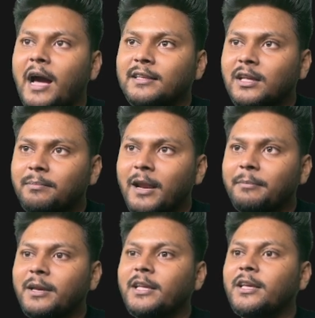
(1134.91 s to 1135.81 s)
either
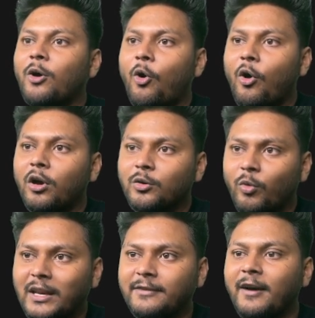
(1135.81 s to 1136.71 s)
primary or
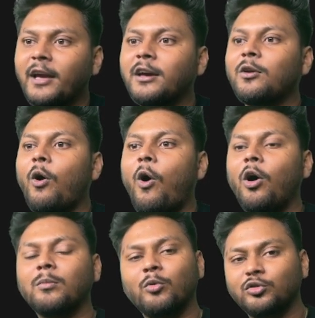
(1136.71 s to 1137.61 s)
qualifier
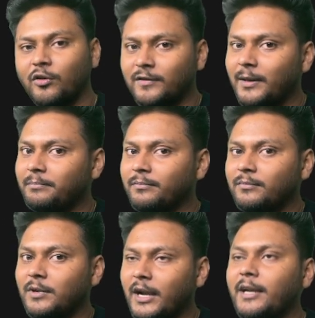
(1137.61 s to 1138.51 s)
or both of them,
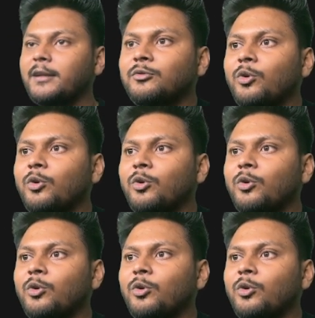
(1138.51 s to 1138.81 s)
right?